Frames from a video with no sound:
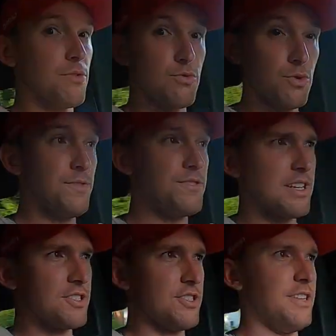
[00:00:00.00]
roof
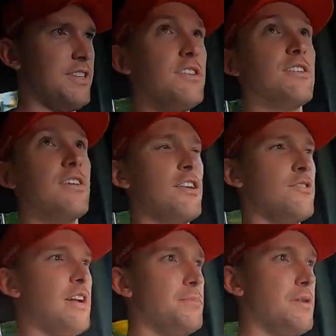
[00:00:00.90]
section here
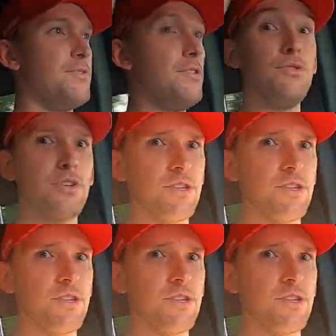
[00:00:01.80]
right above you, you could